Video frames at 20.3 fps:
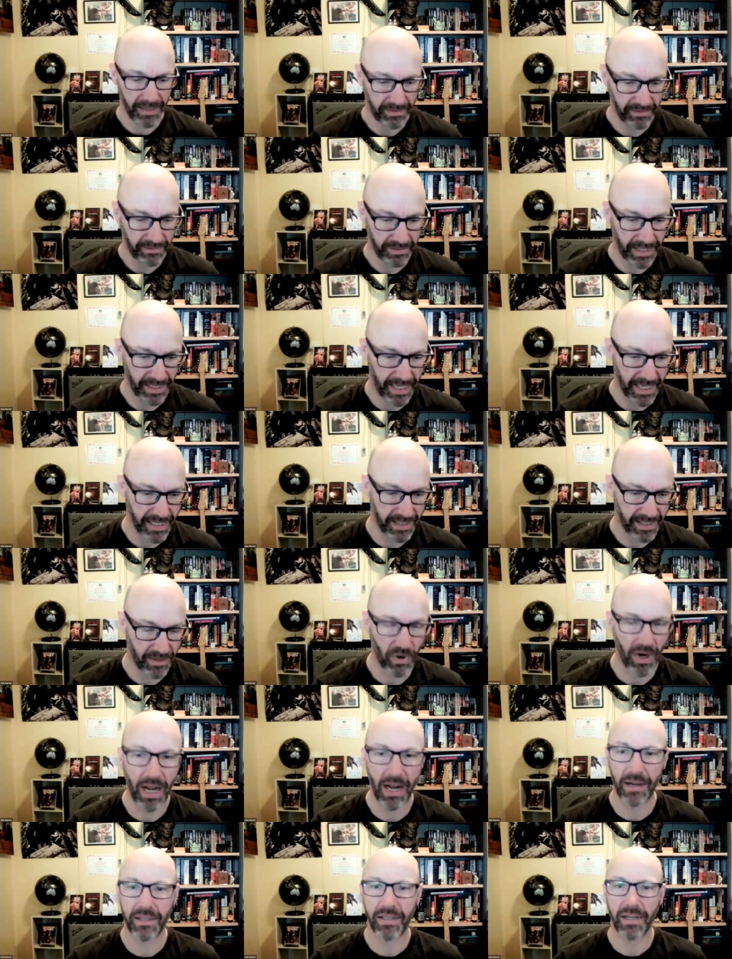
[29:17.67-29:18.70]
yes. Well,
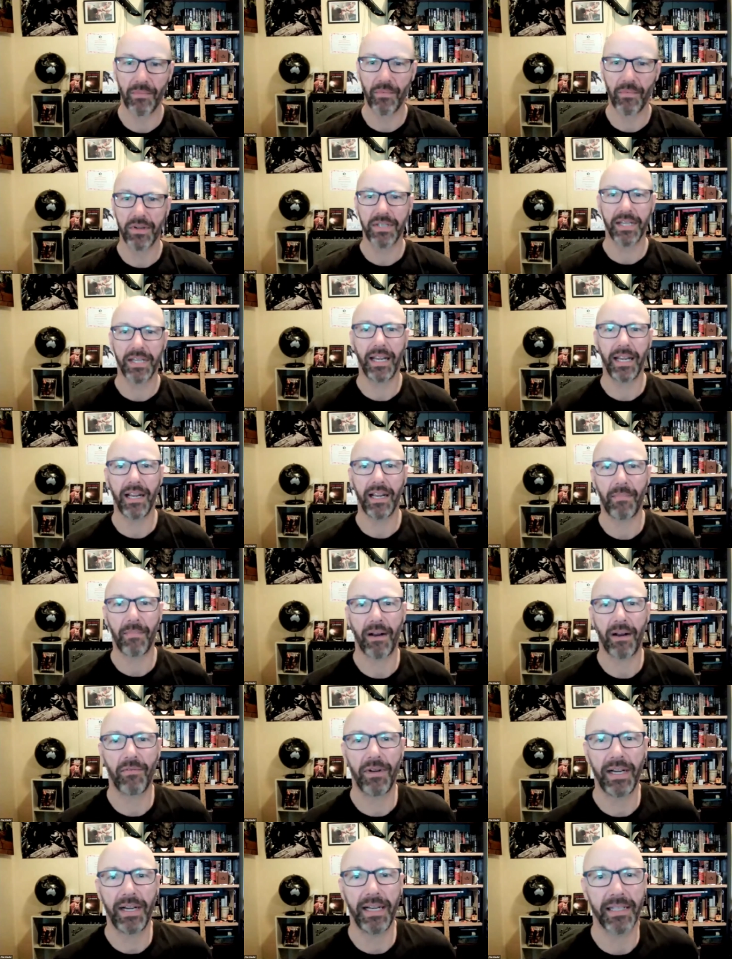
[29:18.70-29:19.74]
I was thinking
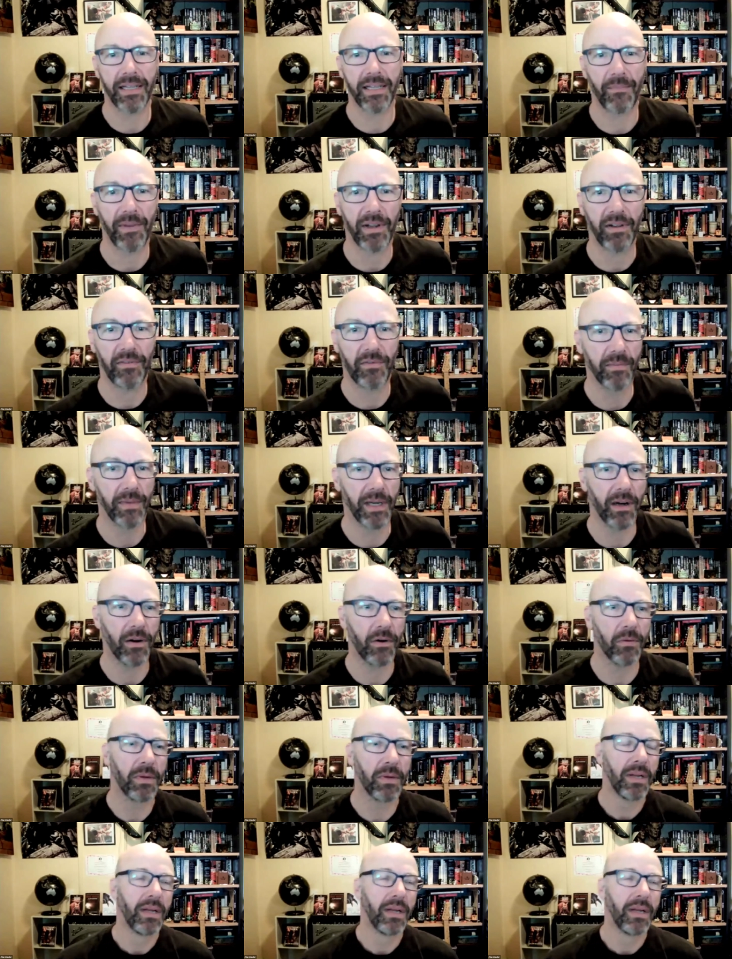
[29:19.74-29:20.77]
about reading something from The Gulp.
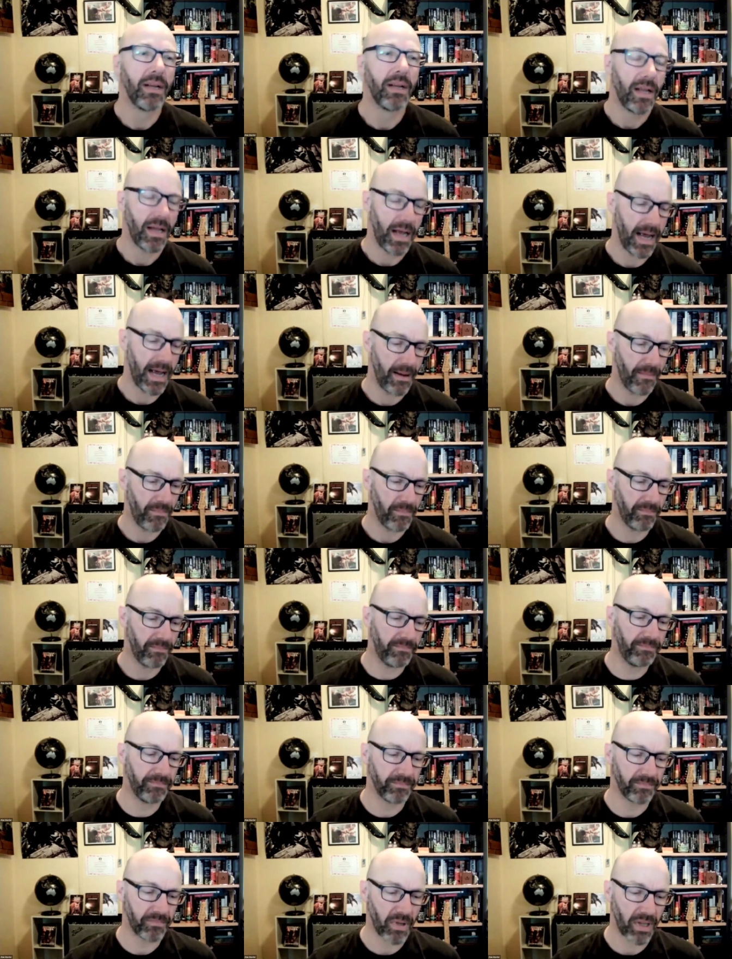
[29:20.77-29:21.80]

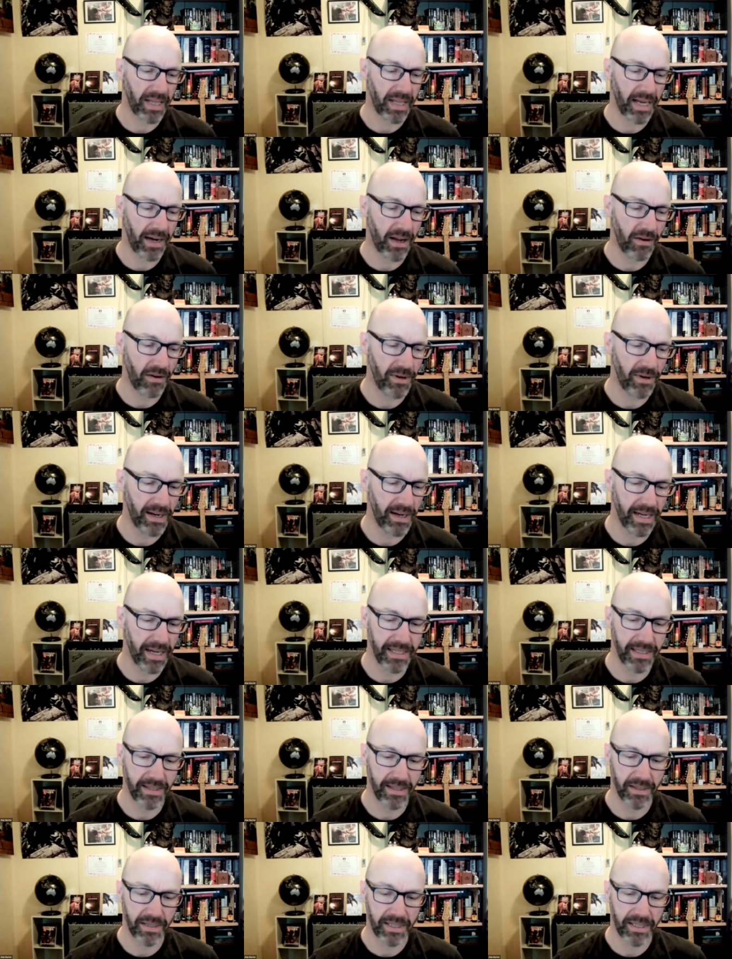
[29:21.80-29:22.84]
But then I
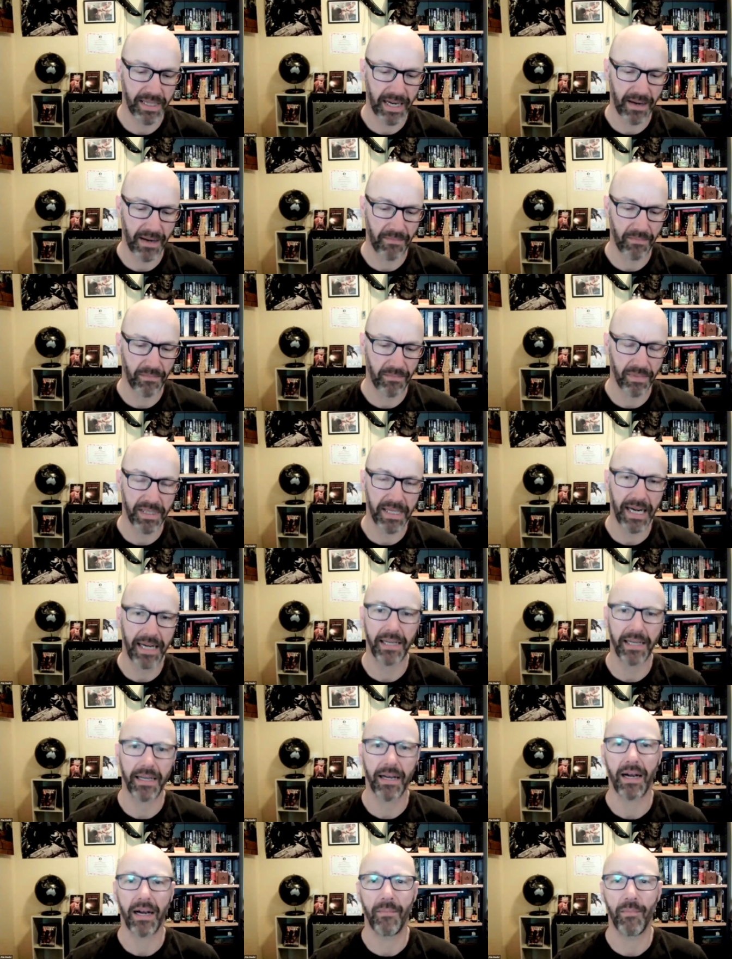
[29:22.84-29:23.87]
realized that Sadie
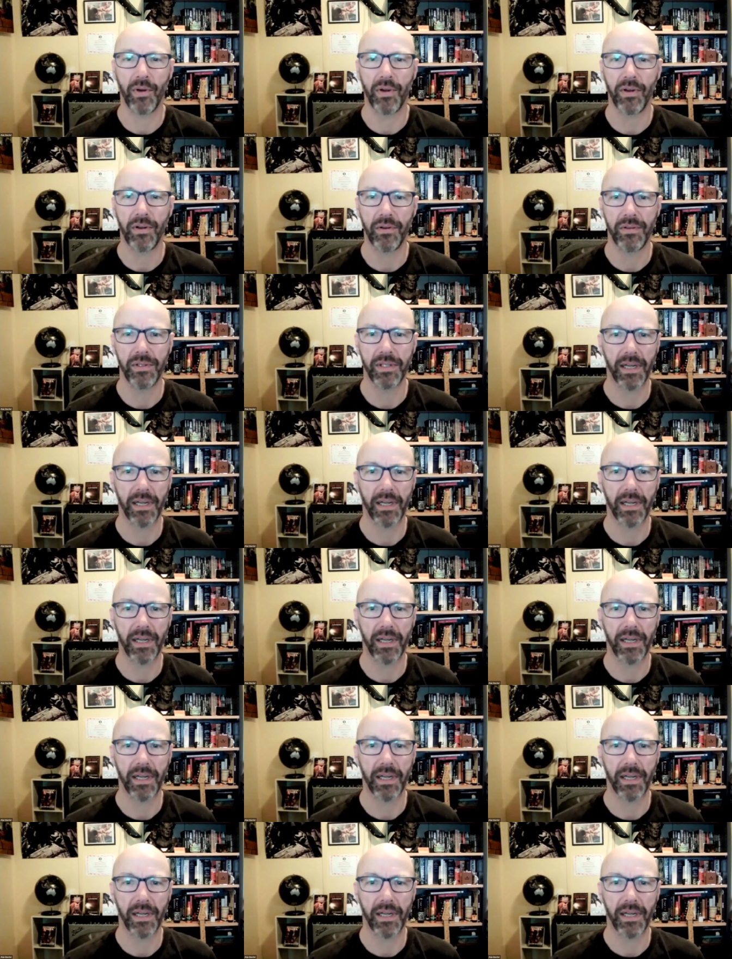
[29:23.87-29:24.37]
Hartman, who's